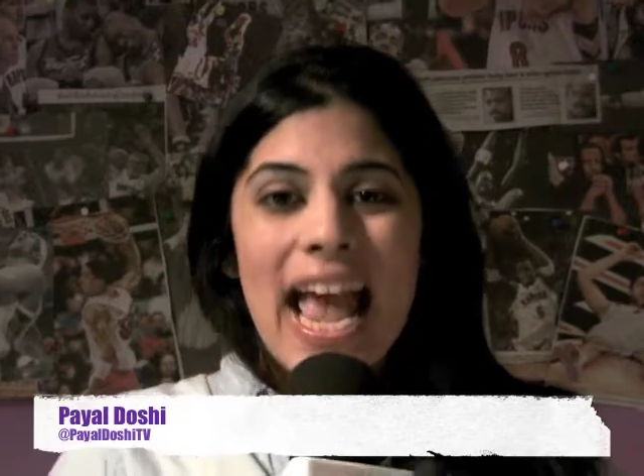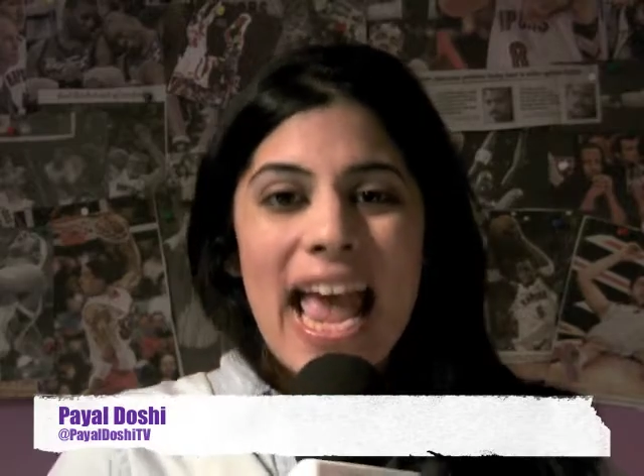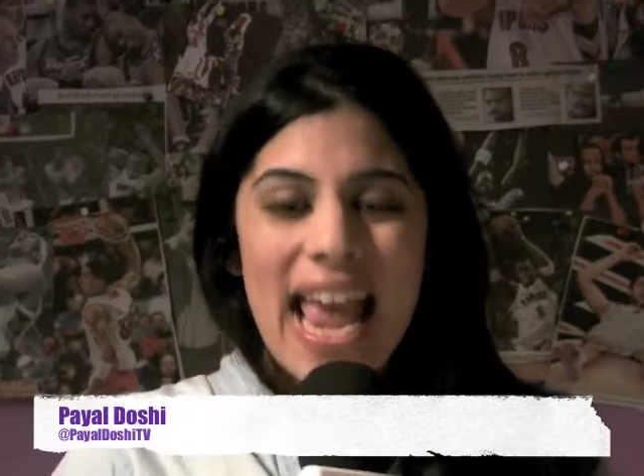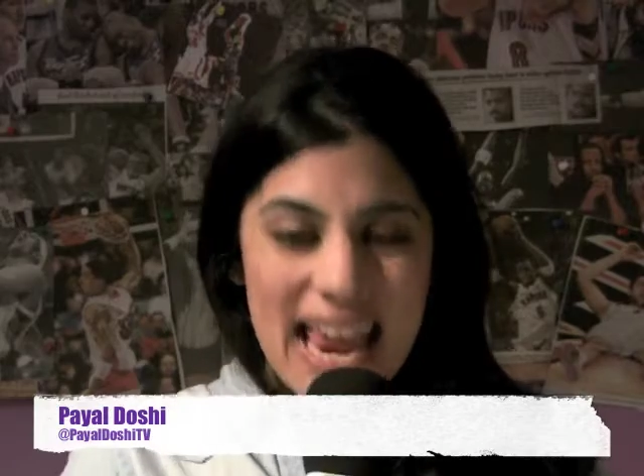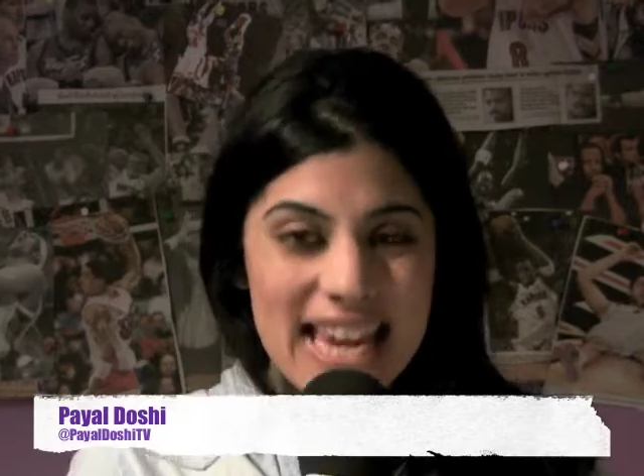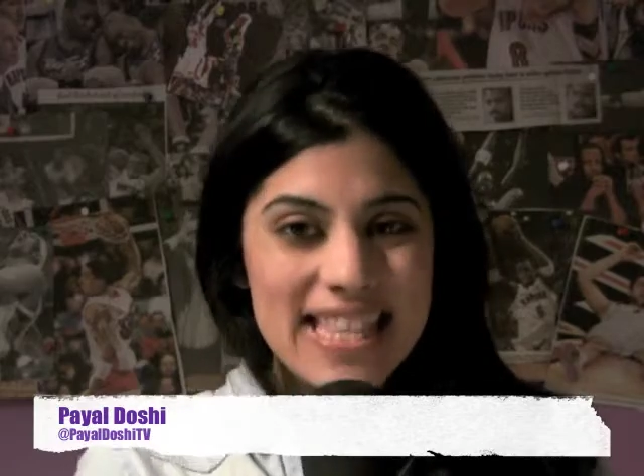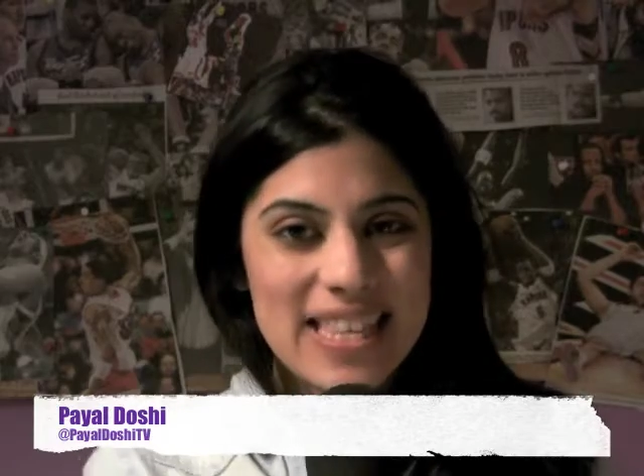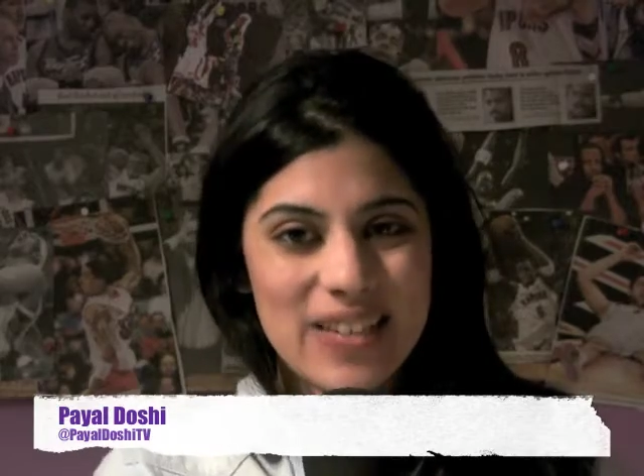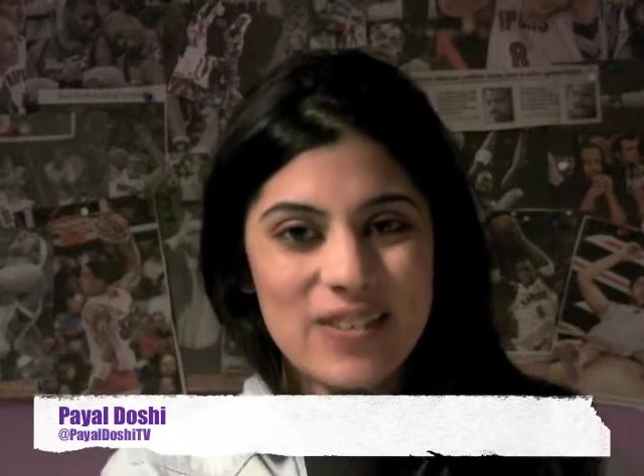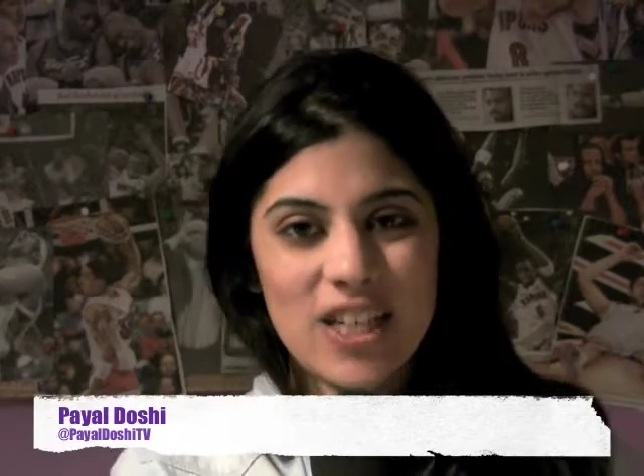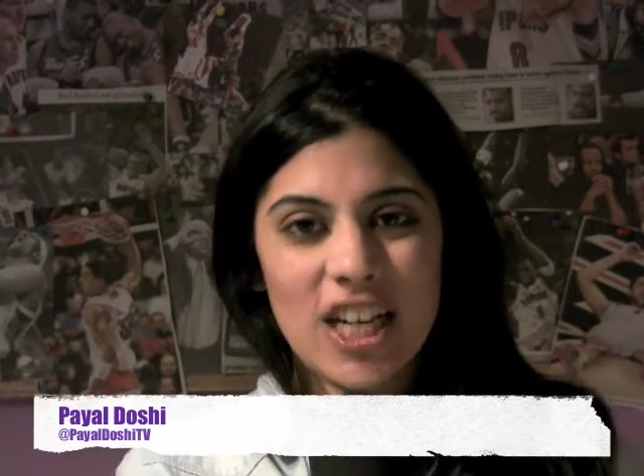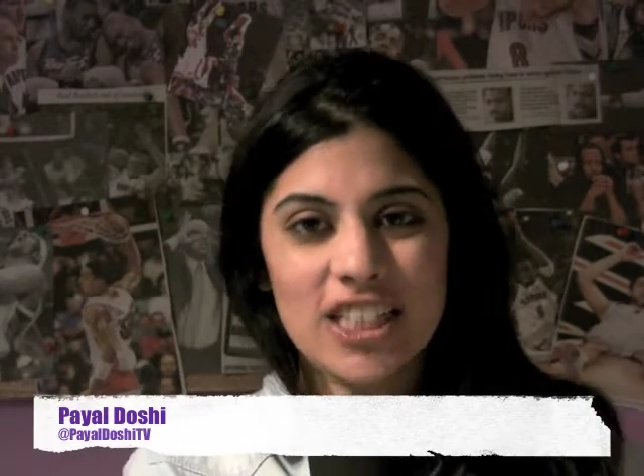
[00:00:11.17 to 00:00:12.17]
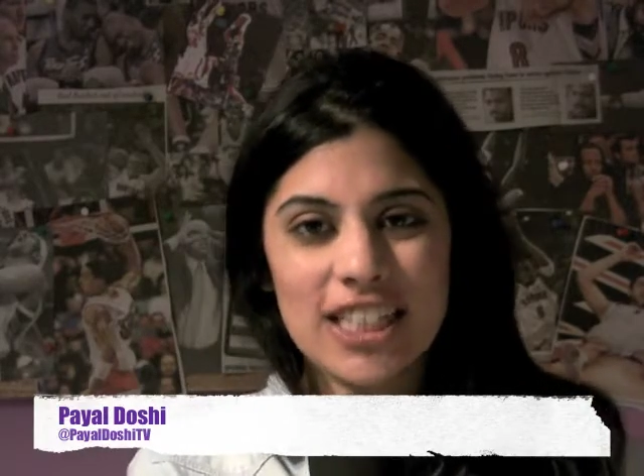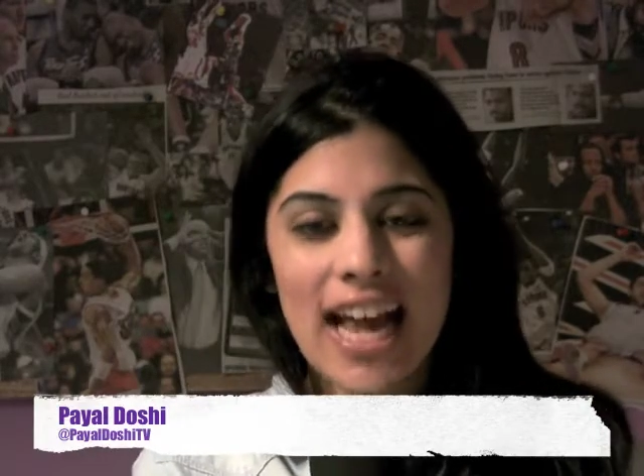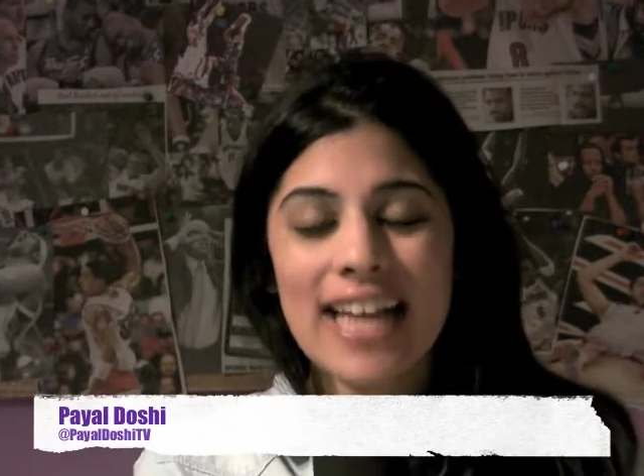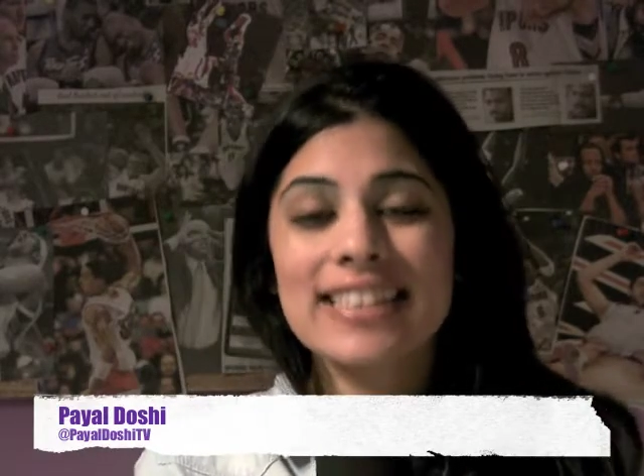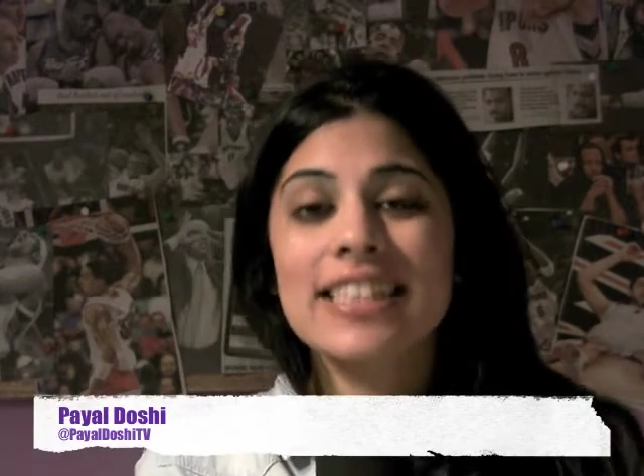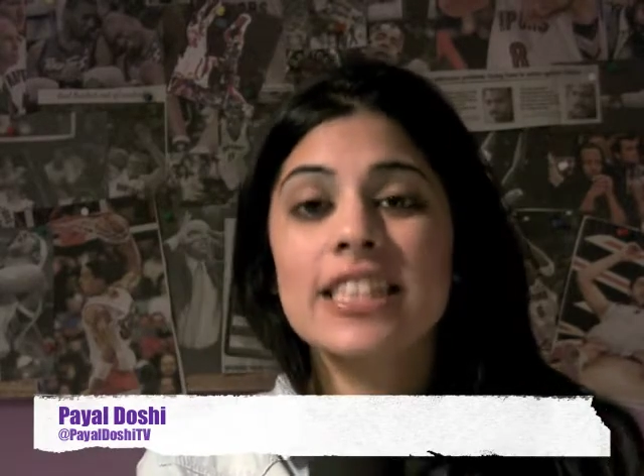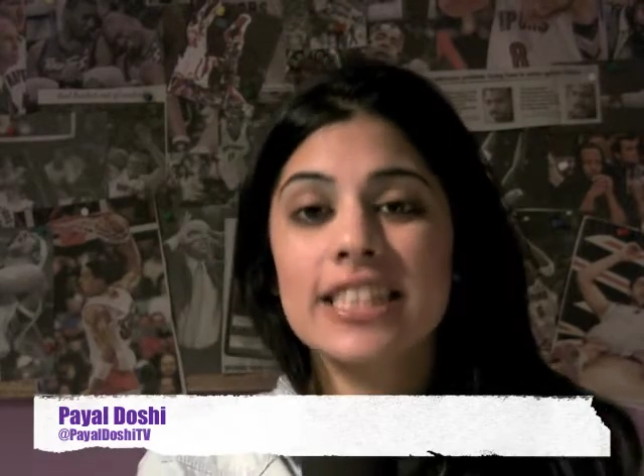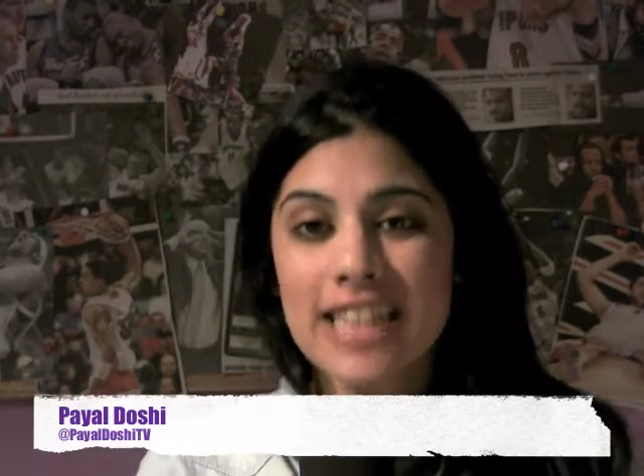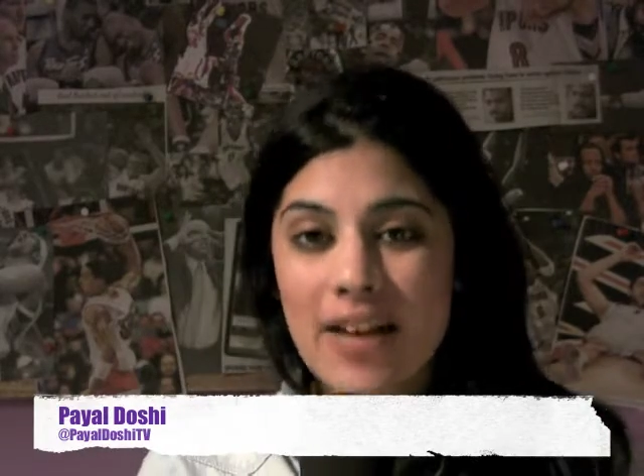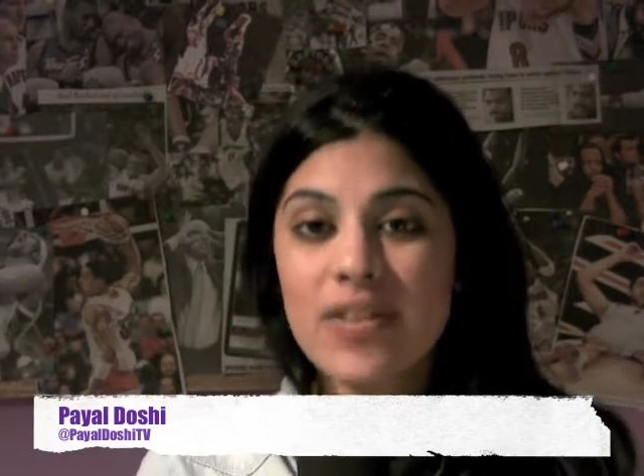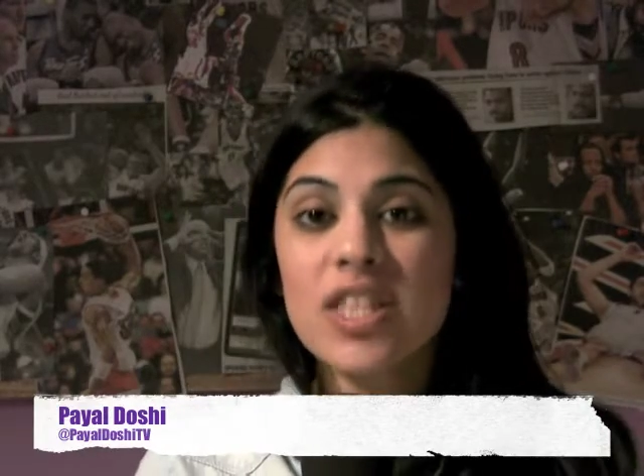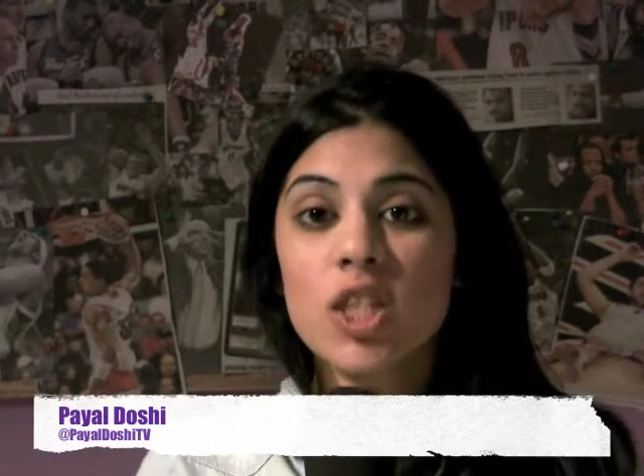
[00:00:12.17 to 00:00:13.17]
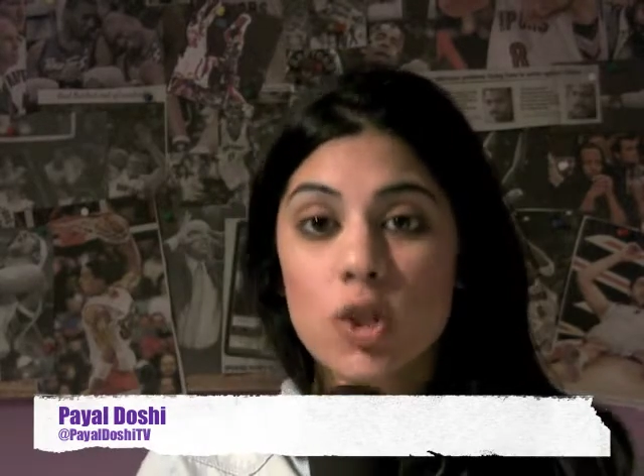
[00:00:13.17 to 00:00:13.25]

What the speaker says: handed the Utah Jazz their 7th